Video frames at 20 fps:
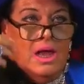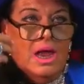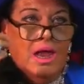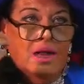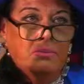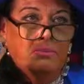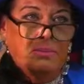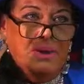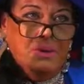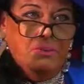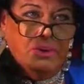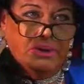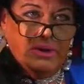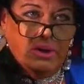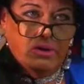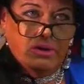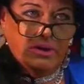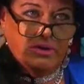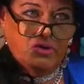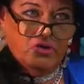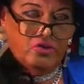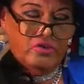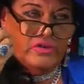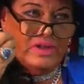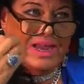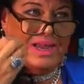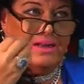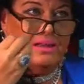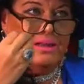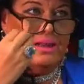And people don't
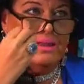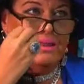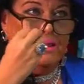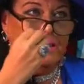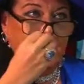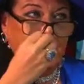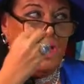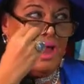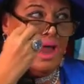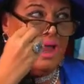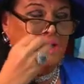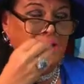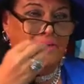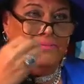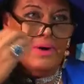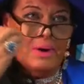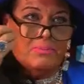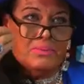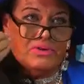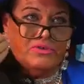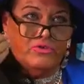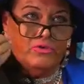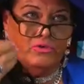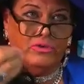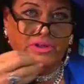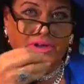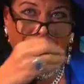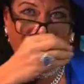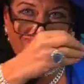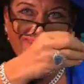understand the kind of
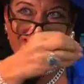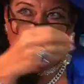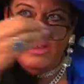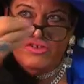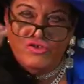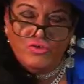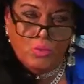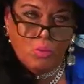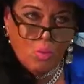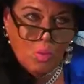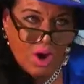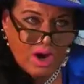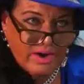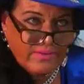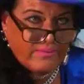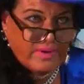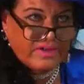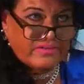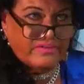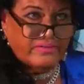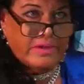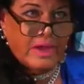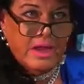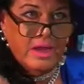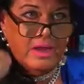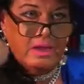opportunities each one of us